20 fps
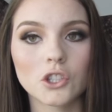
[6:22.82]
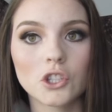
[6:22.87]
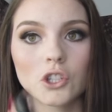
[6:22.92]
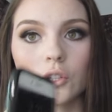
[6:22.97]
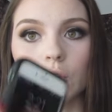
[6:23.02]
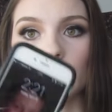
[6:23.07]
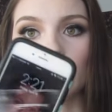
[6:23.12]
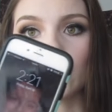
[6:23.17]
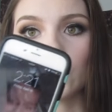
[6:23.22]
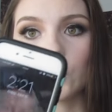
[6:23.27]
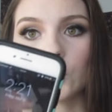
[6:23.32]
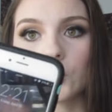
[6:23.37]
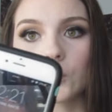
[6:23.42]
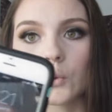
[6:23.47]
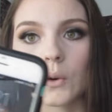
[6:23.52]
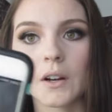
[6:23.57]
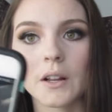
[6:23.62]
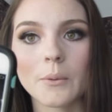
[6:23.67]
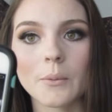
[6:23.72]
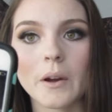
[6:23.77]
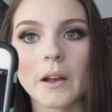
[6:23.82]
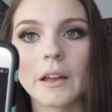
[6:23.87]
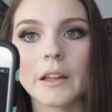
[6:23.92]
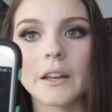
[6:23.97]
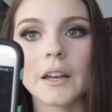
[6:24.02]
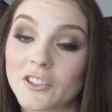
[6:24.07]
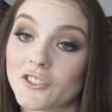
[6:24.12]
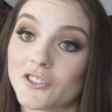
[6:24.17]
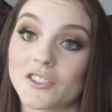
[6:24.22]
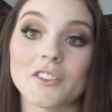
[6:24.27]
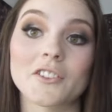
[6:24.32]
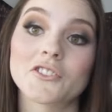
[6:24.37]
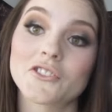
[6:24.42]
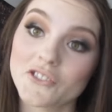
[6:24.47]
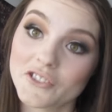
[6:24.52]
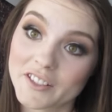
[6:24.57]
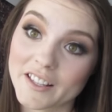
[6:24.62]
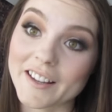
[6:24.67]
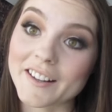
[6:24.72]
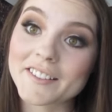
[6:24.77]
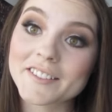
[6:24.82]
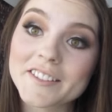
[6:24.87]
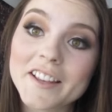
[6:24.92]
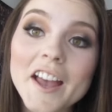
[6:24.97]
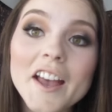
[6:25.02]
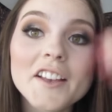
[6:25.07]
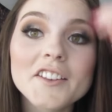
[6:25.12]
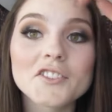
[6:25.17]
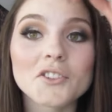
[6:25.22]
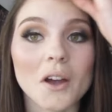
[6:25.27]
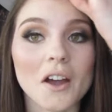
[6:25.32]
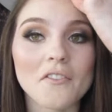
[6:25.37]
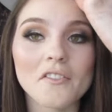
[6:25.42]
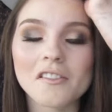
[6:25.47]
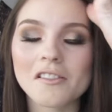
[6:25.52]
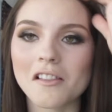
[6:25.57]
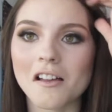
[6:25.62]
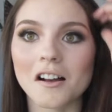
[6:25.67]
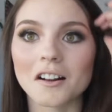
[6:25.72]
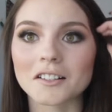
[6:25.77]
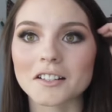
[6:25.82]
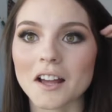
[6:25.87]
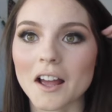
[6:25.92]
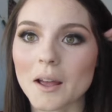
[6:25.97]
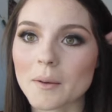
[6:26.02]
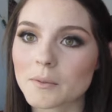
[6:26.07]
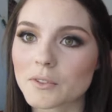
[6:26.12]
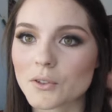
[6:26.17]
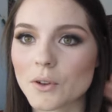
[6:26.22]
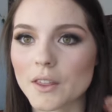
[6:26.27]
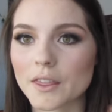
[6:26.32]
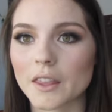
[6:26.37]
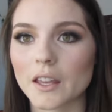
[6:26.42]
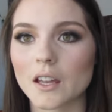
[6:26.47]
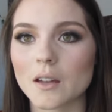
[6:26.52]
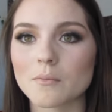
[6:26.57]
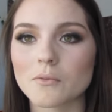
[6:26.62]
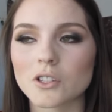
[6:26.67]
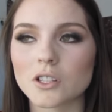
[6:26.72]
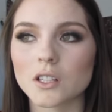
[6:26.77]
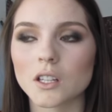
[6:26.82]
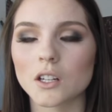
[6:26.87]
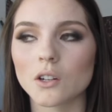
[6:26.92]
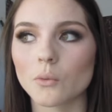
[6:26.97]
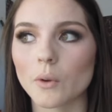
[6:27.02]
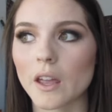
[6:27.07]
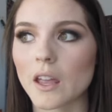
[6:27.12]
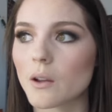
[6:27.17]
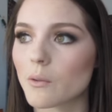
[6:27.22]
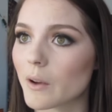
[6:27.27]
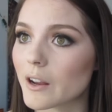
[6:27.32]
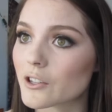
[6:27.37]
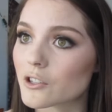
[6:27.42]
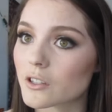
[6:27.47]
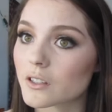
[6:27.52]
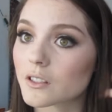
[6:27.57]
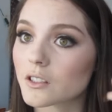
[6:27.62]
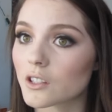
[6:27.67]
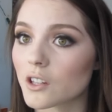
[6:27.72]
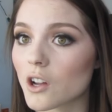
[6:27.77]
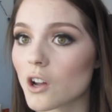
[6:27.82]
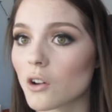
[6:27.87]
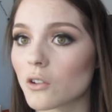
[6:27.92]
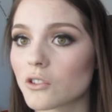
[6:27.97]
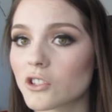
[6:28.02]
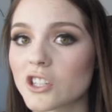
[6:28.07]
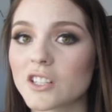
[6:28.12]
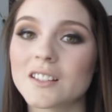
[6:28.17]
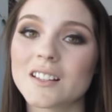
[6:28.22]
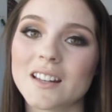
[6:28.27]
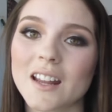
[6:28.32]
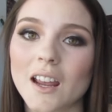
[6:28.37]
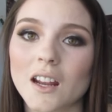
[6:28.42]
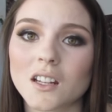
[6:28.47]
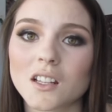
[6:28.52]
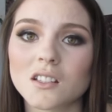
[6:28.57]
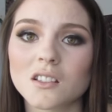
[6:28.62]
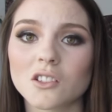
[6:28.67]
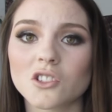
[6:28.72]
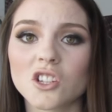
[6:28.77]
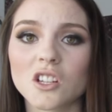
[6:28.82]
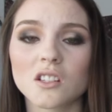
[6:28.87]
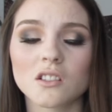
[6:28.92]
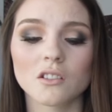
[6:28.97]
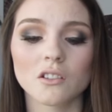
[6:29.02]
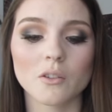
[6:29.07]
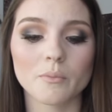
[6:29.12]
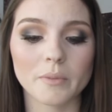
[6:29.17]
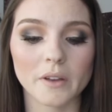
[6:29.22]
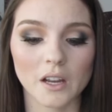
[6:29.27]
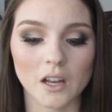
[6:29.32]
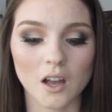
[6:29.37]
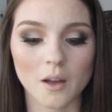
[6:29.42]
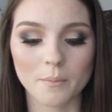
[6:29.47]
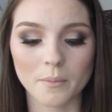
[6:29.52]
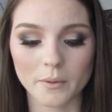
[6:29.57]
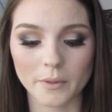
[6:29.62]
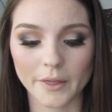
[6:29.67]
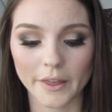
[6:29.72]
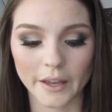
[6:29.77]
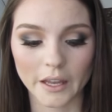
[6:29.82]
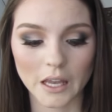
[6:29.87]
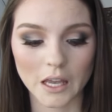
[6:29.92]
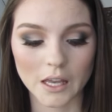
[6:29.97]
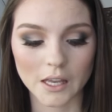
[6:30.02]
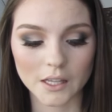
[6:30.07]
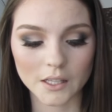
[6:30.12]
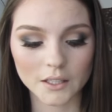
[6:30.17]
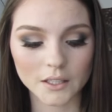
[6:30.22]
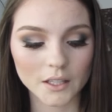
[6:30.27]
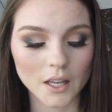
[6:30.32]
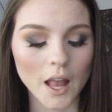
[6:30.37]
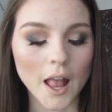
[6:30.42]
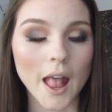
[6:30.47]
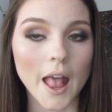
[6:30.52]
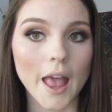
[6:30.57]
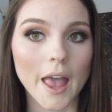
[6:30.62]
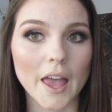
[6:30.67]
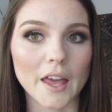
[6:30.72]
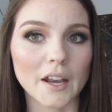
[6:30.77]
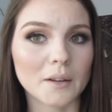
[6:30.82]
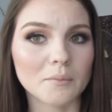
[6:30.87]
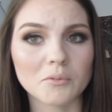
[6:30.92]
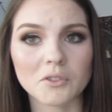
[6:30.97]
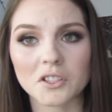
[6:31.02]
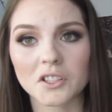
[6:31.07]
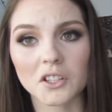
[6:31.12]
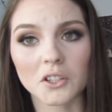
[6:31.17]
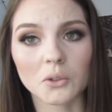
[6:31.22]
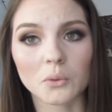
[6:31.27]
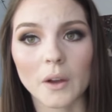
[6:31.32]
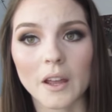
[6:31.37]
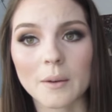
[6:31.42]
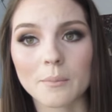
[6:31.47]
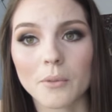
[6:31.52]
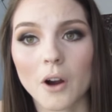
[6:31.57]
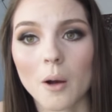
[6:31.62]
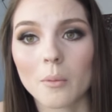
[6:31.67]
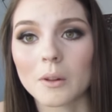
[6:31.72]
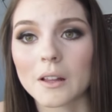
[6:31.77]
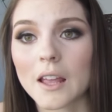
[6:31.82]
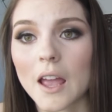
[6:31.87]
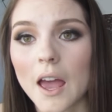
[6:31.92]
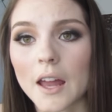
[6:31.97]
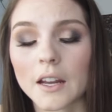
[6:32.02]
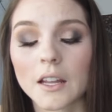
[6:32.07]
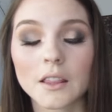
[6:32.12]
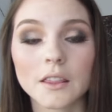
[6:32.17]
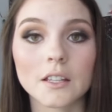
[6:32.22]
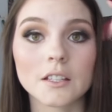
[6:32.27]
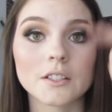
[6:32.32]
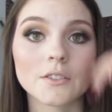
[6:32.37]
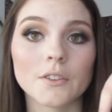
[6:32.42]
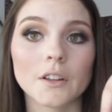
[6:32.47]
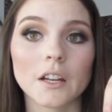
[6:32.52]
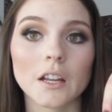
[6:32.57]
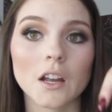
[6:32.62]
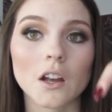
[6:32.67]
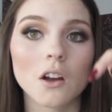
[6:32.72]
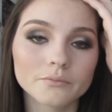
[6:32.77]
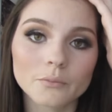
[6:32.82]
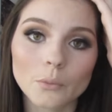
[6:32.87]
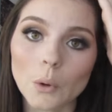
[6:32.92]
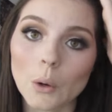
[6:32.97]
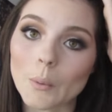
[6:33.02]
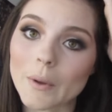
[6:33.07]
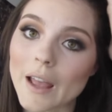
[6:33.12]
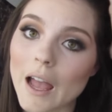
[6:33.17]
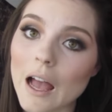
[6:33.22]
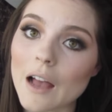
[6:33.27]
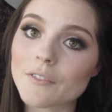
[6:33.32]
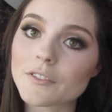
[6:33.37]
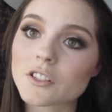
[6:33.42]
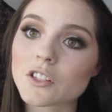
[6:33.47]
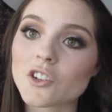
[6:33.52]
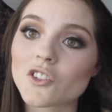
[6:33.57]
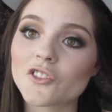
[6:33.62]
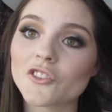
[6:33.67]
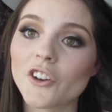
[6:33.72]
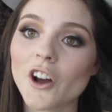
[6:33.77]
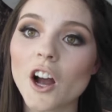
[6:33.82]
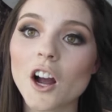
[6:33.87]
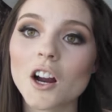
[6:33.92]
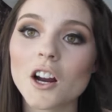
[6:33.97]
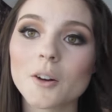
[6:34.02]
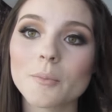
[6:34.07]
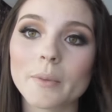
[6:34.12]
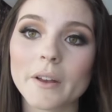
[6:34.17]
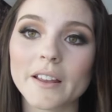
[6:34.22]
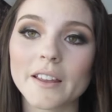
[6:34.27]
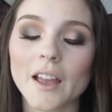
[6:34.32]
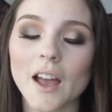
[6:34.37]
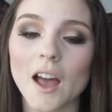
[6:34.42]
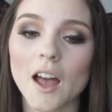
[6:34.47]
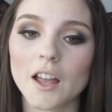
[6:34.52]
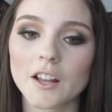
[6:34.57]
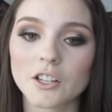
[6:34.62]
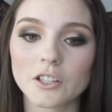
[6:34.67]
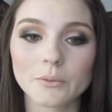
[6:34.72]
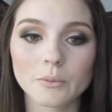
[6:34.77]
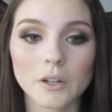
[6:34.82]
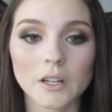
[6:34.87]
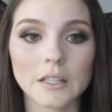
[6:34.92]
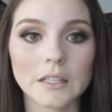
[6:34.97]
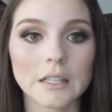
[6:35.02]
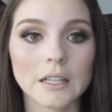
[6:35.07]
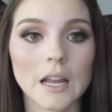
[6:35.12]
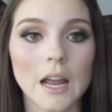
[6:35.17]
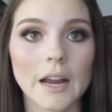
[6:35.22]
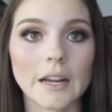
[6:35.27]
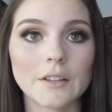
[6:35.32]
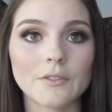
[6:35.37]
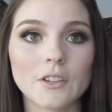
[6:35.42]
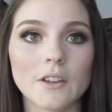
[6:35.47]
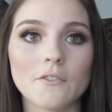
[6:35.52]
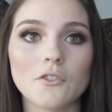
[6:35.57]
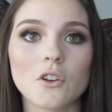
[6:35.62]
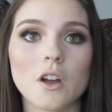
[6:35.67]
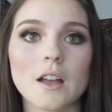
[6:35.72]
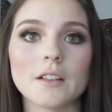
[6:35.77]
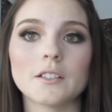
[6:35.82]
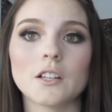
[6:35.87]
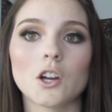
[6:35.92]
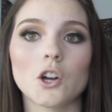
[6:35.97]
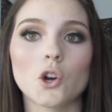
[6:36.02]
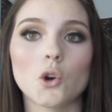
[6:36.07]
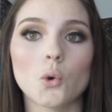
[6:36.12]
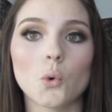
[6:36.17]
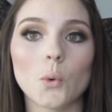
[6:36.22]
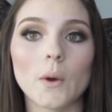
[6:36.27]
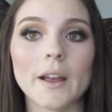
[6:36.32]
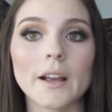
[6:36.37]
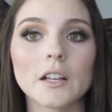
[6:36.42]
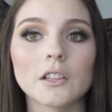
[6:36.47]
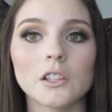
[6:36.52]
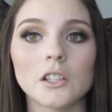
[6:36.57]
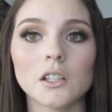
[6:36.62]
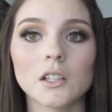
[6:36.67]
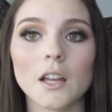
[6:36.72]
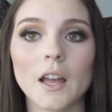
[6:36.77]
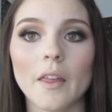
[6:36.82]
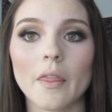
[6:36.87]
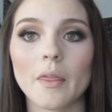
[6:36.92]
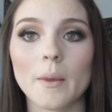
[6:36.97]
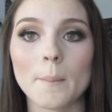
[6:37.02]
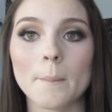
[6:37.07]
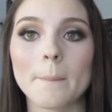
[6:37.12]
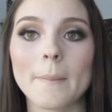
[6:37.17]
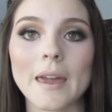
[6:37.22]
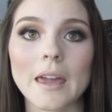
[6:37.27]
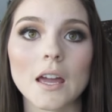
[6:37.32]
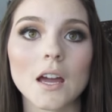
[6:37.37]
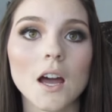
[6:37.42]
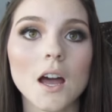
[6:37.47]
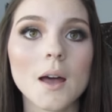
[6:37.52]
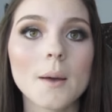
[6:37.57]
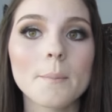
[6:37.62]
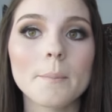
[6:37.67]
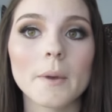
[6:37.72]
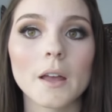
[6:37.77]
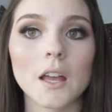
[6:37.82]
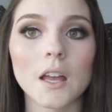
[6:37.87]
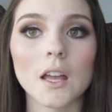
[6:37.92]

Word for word: to 21 lectures aren't till 6 so I have a long time so I think I'm just gonna wait Rachel has to go she's a nanny so she has to go pick up the kids and I'm just gonna wait and probably edit this video what we have so far but yeah I just wanted to kind of give you guys a quick look at the makeup